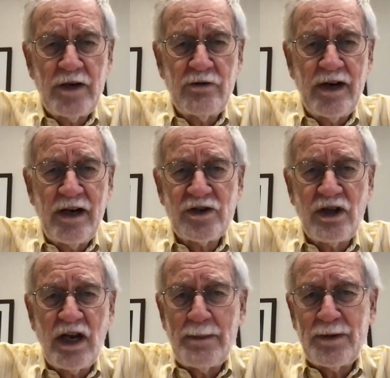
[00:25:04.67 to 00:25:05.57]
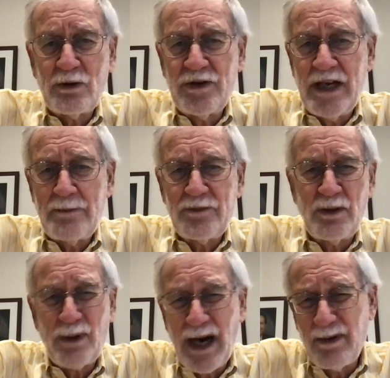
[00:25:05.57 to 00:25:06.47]
under an aerosol optical depth
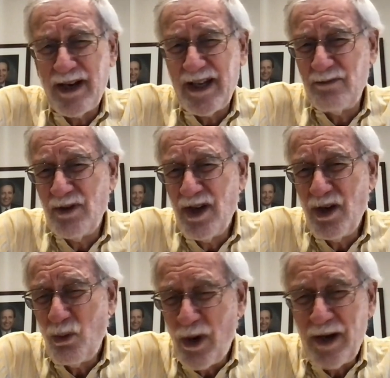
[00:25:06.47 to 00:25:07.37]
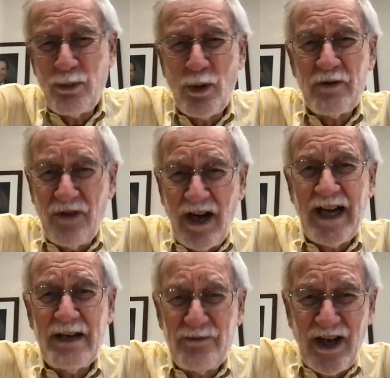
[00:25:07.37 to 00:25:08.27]
of probably
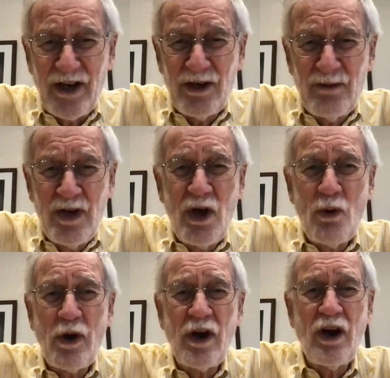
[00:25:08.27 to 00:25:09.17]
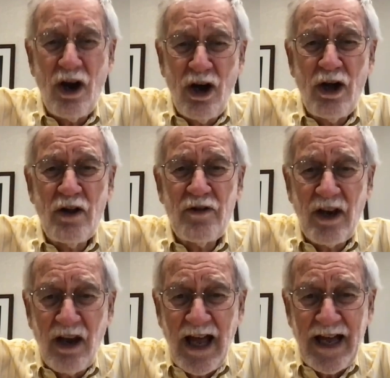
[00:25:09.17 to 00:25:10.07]
1.5 there, where all the
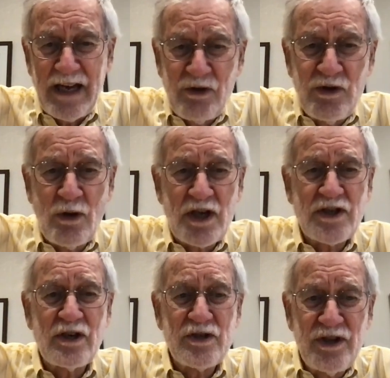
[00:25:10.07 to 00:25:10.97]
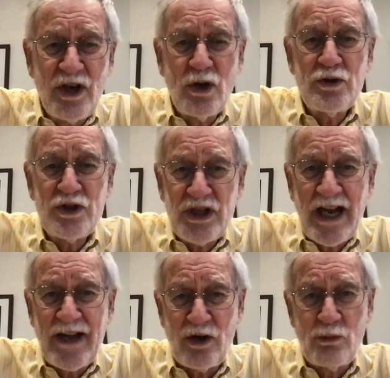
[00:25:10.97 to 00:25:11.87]
light, if you notice, there's no
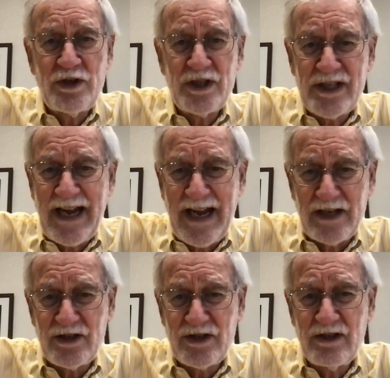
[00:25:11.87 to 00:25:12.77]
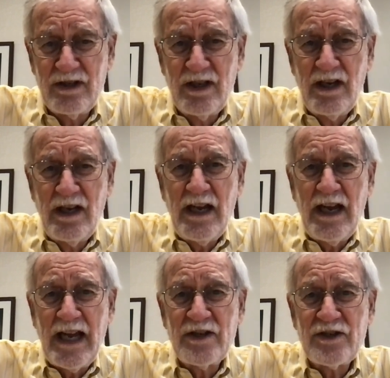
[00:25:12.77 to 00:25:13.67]
shadow which is cast.
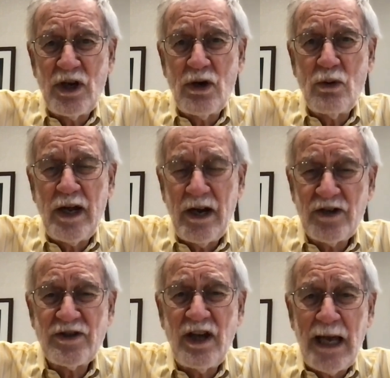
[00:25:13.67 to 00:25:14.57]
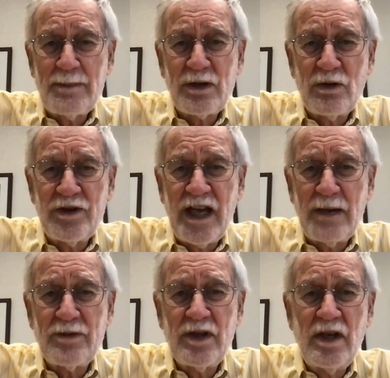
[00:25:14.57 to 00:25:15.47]
And so aerosol optical
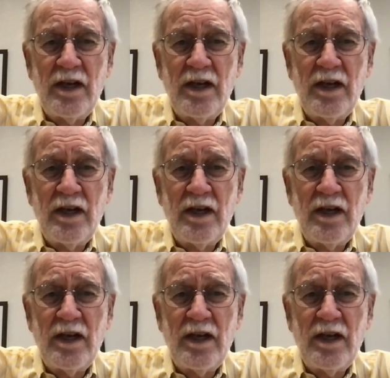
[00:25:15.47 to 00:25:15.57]
depth